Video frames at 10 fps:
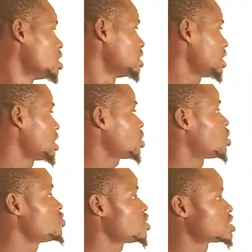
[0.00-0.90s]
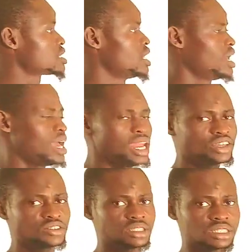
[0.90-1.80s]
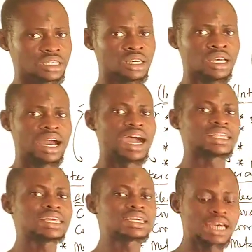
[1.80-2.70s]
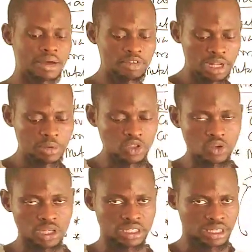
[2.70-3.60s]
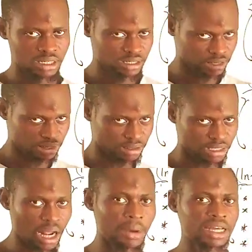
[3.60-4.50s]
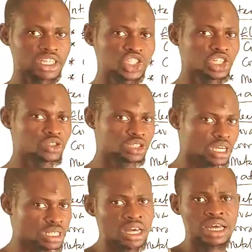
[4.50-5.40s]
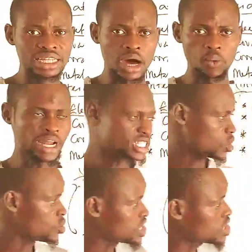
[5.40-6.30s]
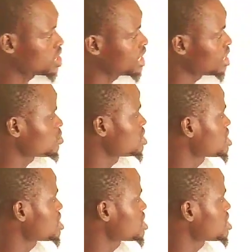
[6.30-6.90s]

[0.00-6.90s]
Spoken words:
That they conduct electricity. I think I've been able to grab our attention to this. Now, what is the question that is being